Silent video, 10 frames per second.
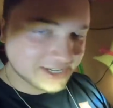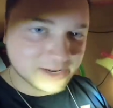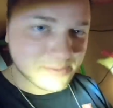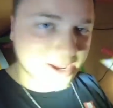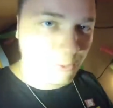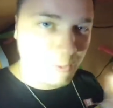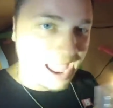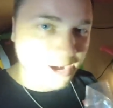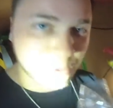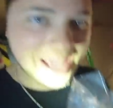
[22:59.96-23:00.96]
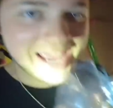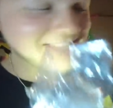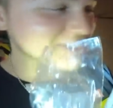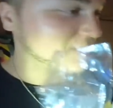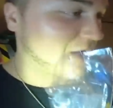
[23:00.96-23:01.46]
to make
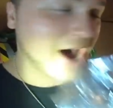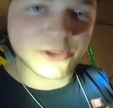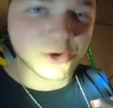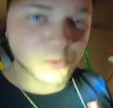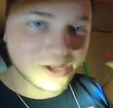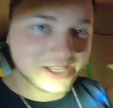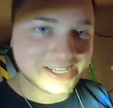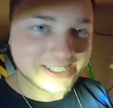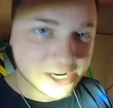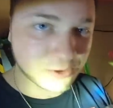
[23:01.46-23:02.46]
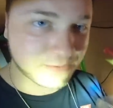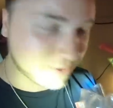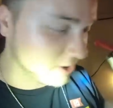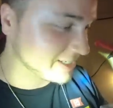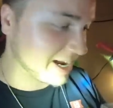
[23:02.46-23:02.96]
Radaway and some other really essential
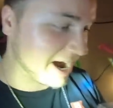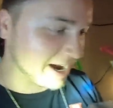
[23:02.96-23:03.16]
Vault-Tec